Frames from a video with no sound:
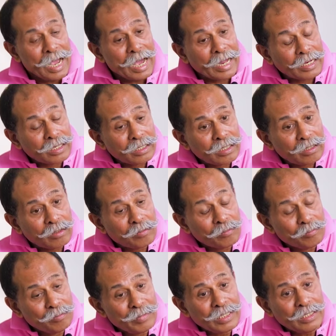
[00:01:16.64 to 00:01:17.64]
And
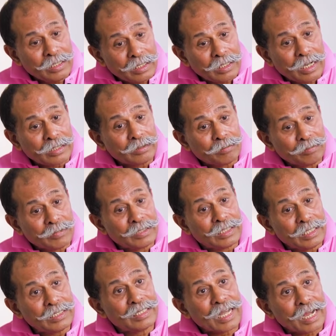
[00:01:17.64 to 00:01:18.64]
Medialine
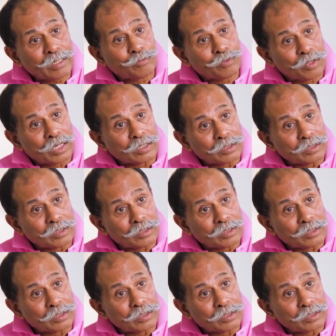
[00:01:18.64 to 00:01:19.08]
did that for